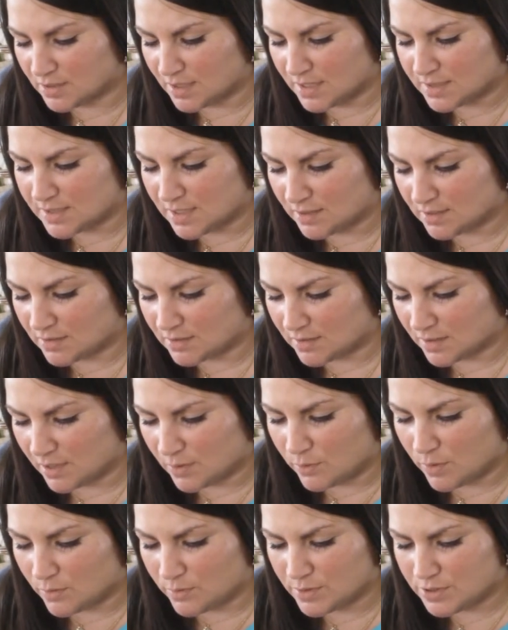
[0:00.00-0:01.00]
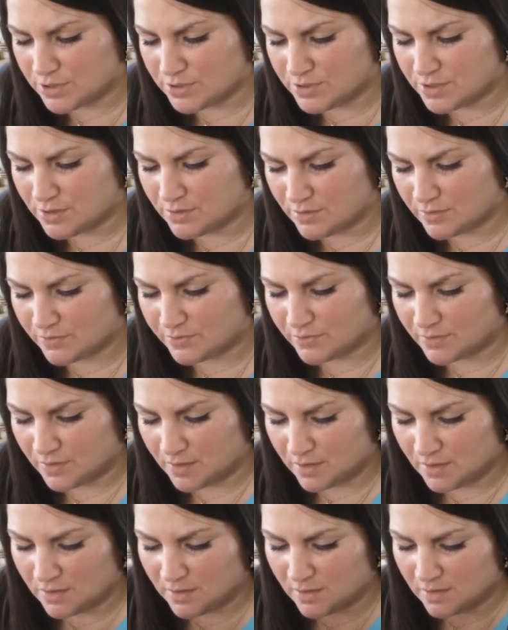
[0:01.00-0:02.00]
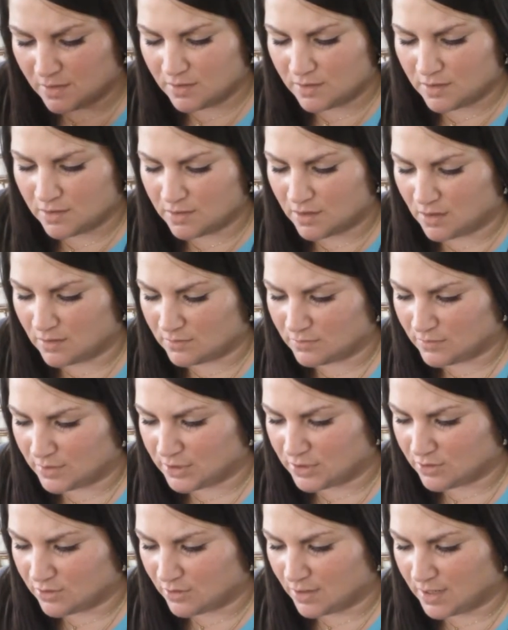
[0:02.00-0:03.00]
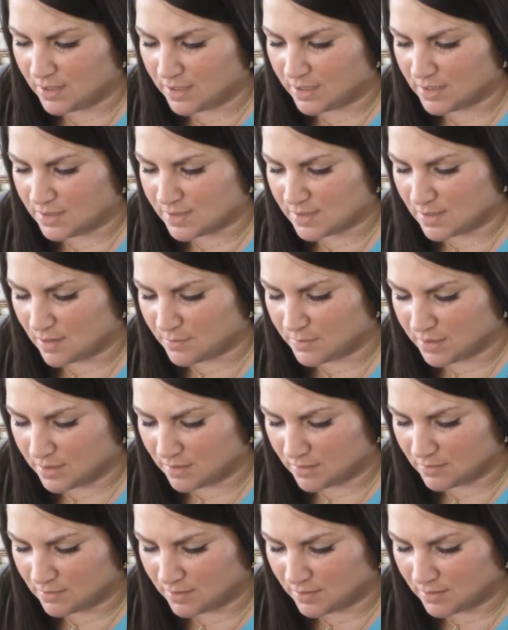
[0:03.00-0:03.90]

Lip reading: I tell her, like, what would you do if, you know, when your grandkids come here?